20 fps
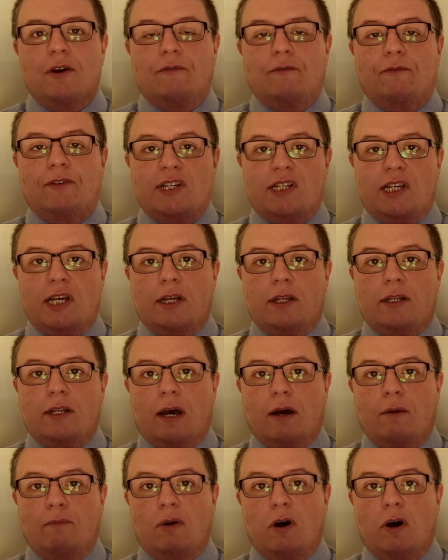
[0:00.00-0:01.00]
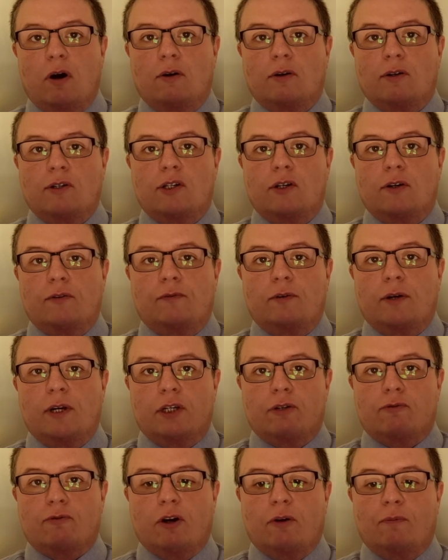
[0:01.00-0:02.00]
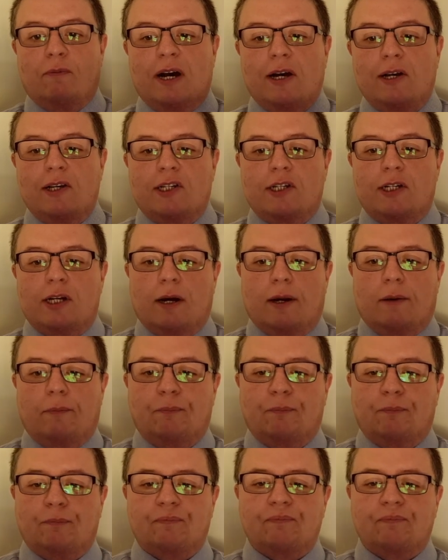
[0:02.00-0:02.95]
visit that part of Israel Palestine.